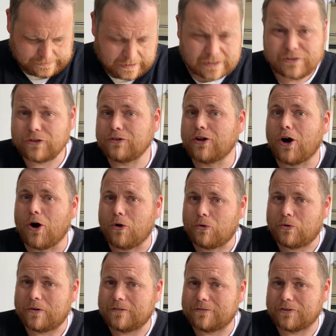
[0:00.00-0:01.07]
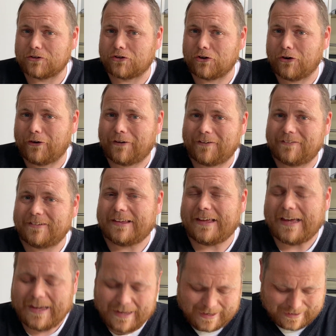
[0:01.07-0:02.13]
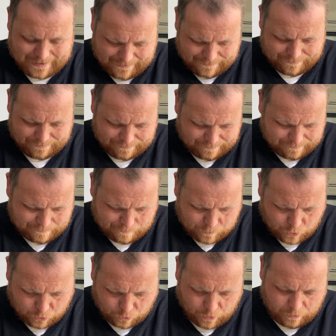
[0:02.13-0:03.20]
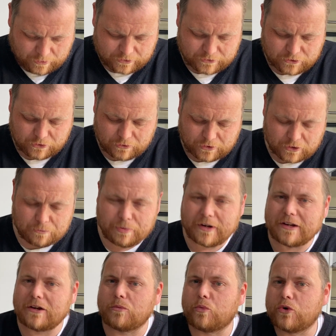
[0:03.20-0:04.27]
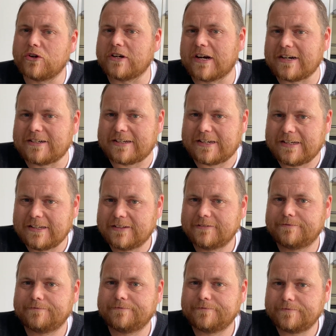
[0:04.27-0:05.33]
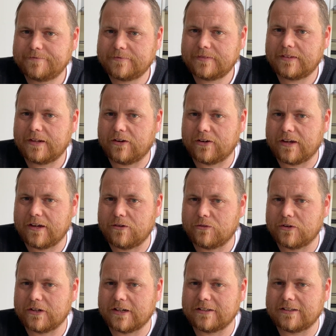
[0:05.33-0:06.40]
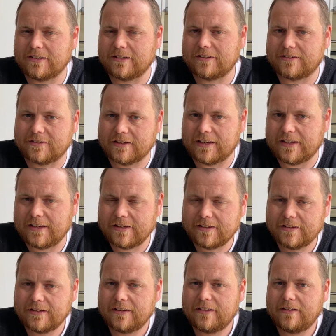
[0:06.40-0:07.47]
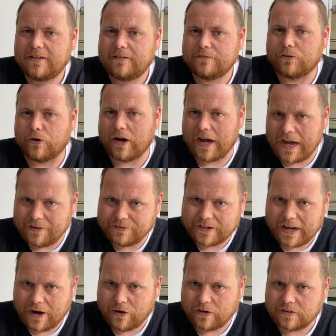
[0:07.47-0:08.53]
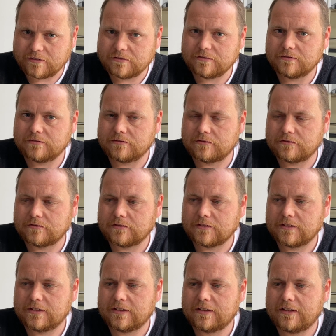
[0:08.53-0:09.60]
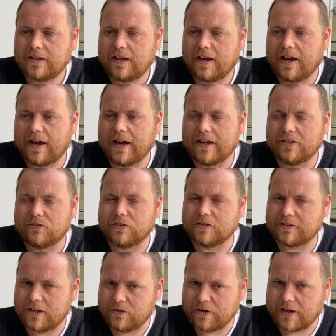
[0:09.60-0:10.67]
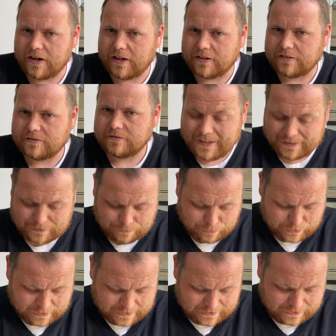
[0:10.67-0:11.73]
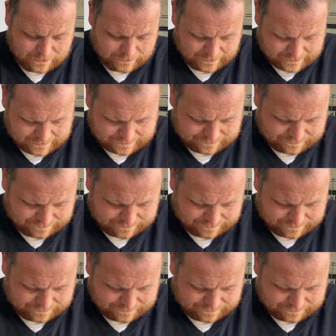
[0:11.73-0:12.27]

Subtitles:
I don't know for sure. But what we're gonna do, we're gonna put it in at 190, okay, 190 C for half an hour, and we'll see how we get on. Let's put it in the oven.